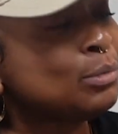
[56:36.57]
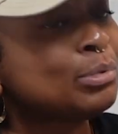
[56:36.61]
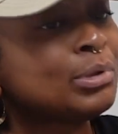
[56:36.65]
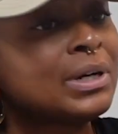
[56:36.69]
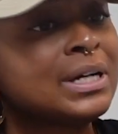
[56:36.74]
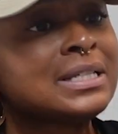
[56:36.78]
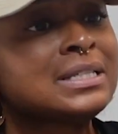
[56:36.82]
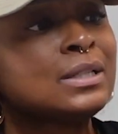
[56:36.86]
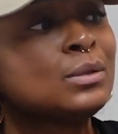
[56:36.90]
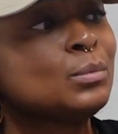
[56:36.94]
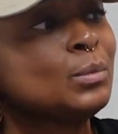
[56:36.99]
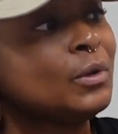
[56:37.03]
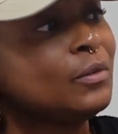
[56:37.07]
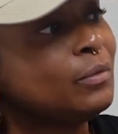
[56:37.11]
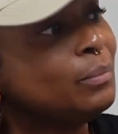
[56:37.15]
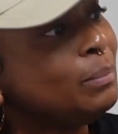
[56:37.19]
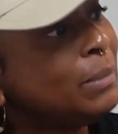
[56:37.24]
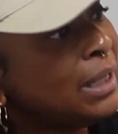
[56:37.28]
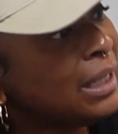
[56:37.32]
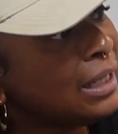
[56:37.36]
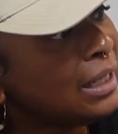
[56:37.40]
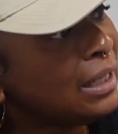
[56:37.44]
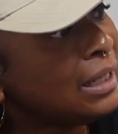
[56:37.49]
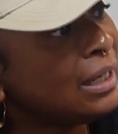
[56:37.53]
Present with
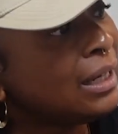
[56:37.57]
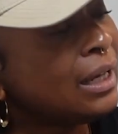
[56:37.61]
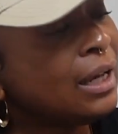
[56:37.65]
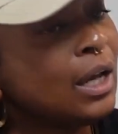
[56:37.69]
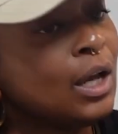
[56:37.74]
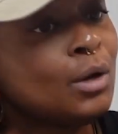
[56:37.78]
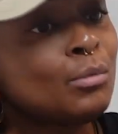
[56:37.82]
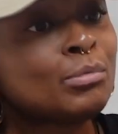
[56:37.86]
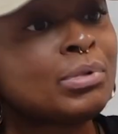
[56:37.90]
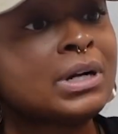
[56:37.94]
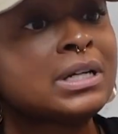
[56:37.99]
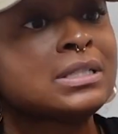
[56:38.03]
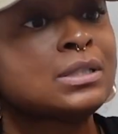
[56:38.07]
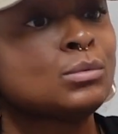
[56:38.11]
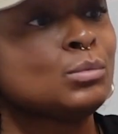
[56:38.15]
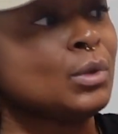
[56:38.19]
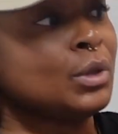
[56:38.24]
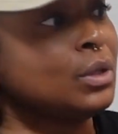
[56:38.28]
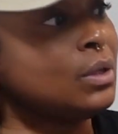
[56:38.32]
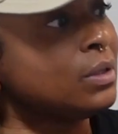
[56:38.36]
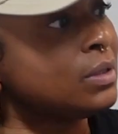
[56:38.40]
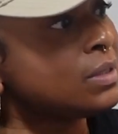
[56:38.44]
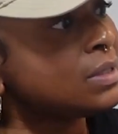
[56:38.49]
me, present with